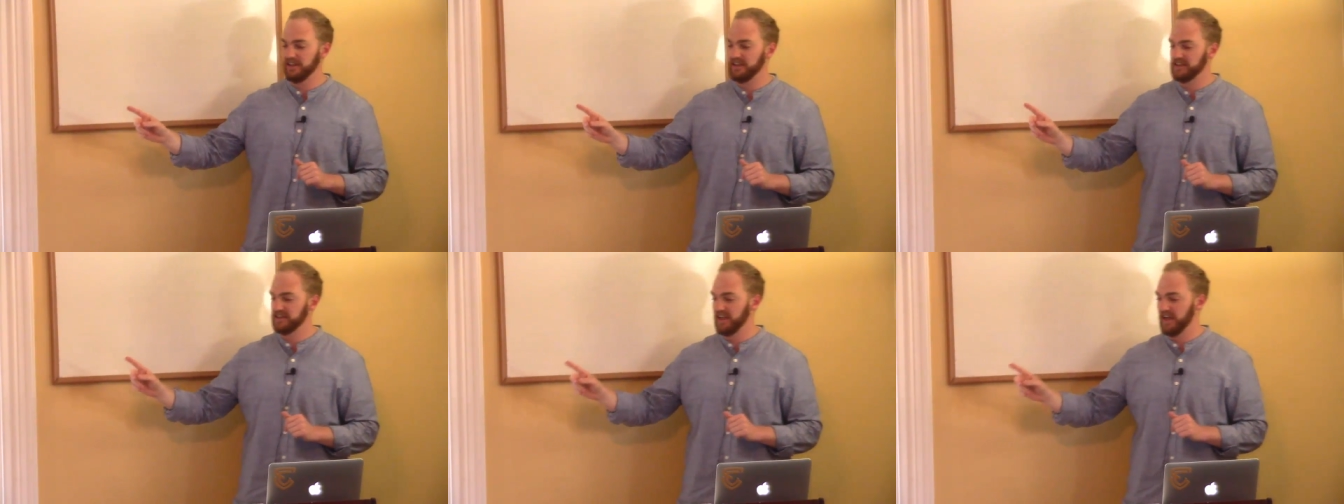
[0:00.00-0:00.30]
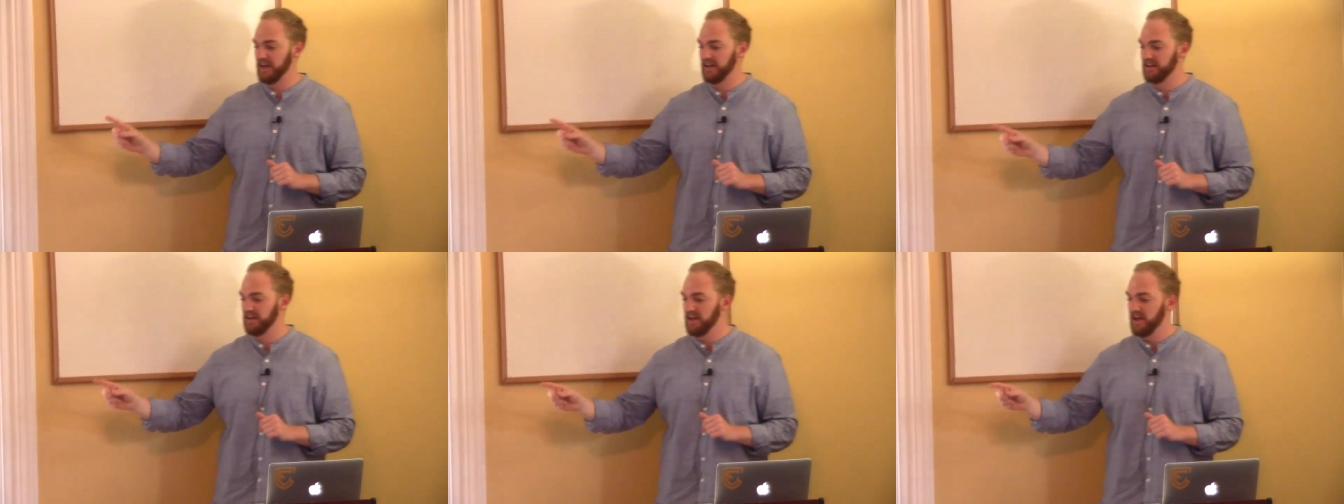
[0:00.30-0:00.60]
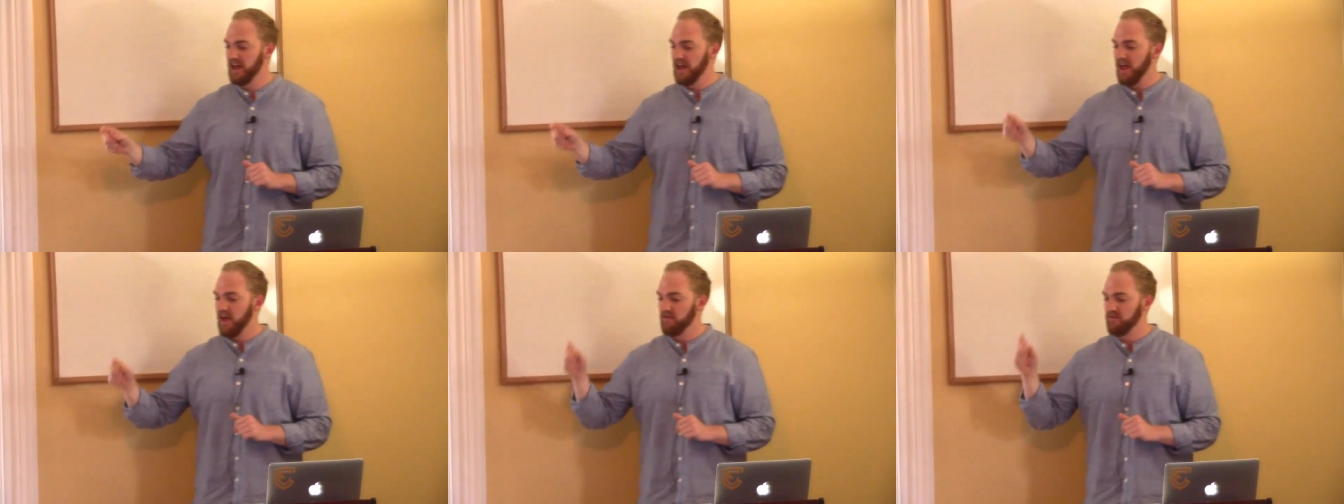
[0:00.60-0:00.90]
He said,
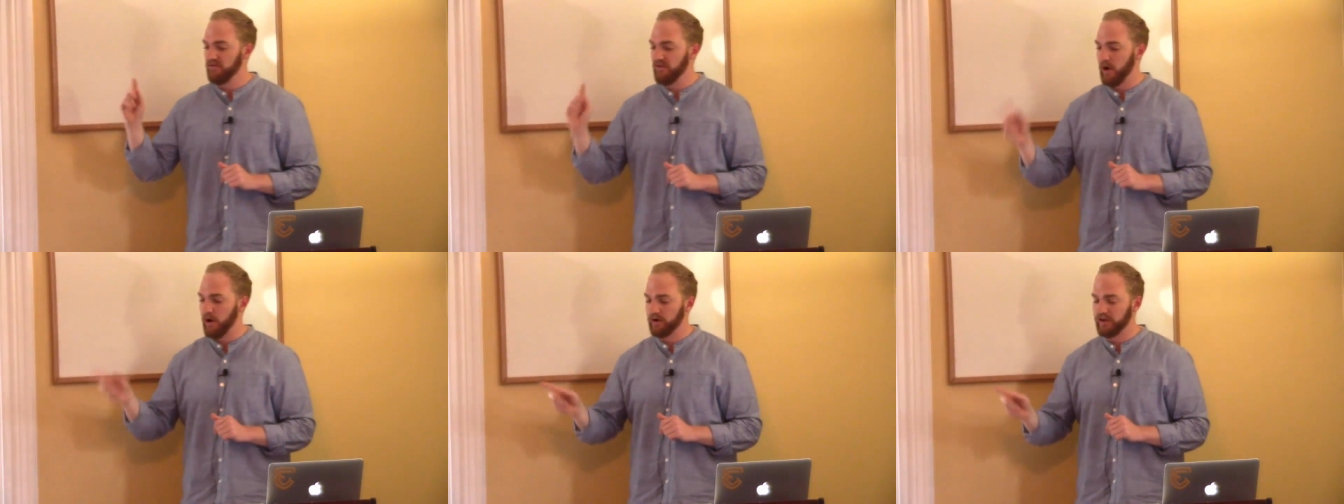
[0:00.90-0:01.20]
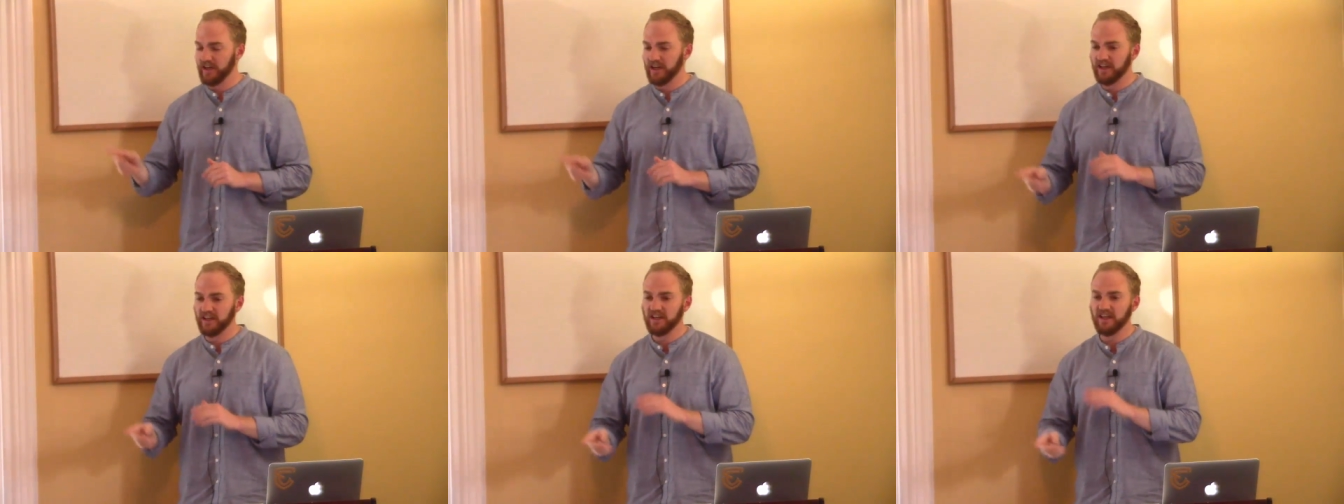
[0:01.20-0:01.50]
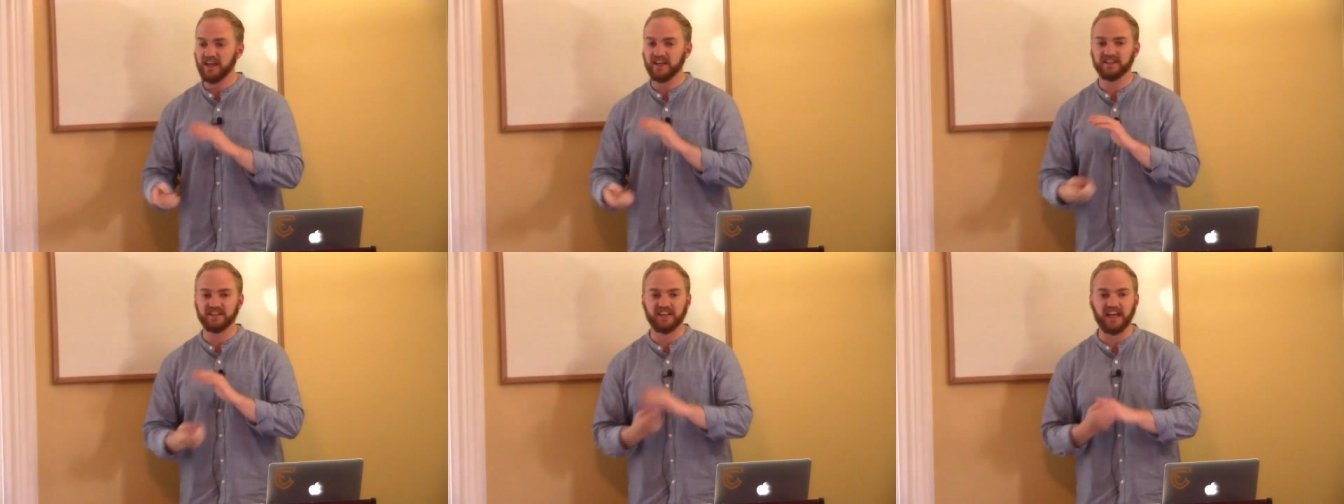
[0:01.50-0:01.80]

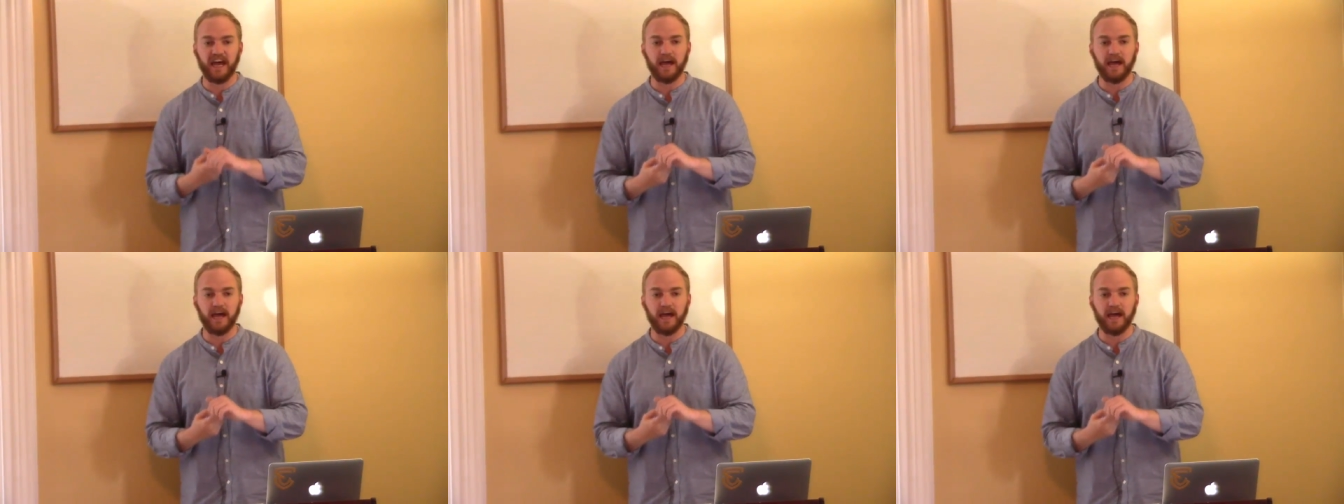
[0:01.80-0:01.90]
voting is an